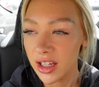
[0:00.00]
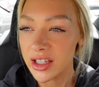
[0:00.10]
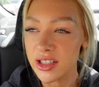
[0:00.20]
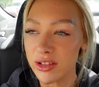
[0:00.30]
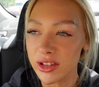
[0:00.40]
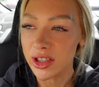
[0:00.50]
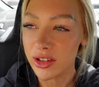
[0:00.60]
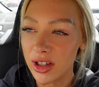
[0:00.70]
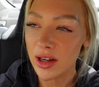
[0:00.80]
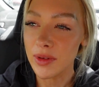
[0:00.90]
I don't
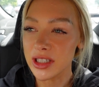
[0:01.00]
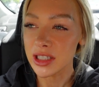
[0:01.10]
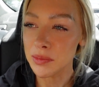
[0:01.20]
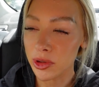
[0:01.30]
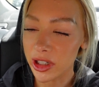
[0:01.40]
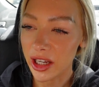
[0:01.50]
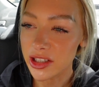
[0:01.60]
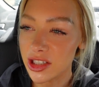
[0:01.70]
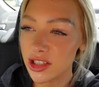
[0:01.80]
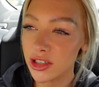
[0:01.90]
know how exploring I
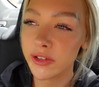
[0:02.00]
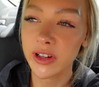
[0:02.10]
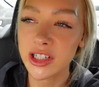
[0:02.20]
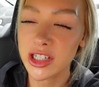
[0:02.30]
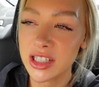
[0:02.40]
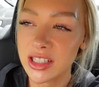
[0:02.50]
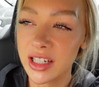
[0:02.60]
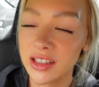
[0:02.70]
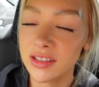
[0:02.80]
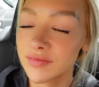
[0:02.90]
should do, if I should just
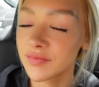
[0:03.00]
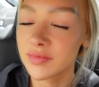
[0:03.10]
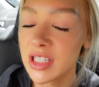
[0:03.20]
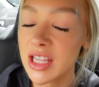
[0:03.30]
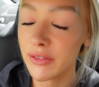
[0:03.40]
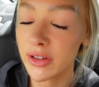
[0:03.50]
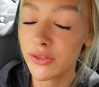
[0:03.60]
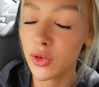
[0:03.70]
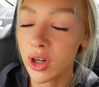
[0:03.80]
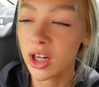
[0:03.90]
save it
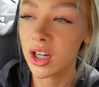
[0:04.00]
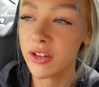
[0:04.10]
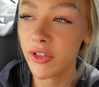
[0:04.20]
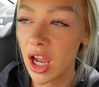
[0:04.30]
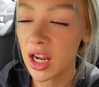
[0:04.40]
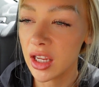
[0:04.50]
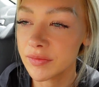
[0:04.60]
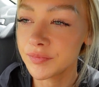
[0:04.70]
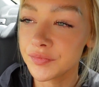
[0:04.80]
for Friday.